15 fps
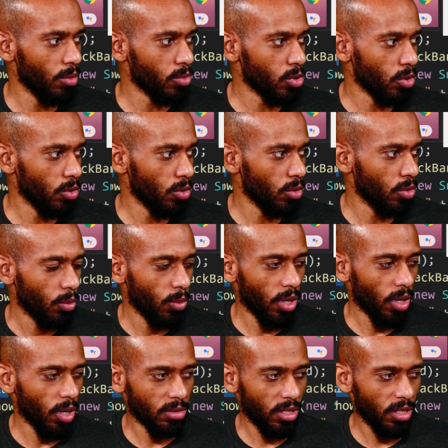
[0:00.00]
So we are
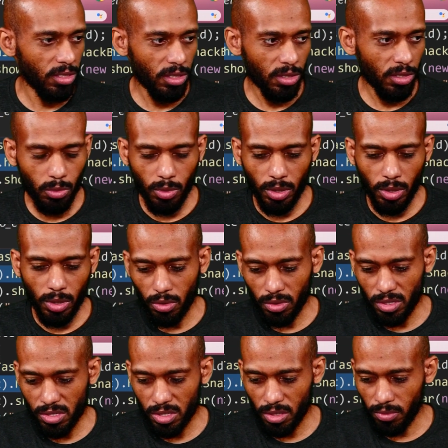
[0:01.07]
deleting on what? On the
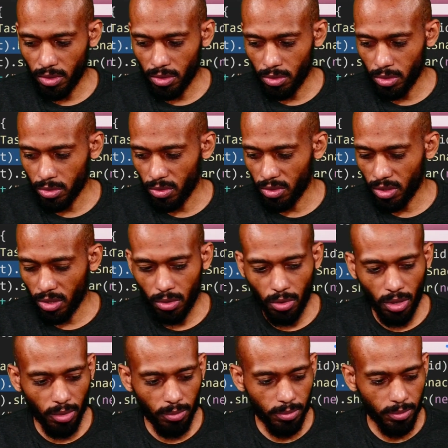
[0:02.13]
server, not on the column.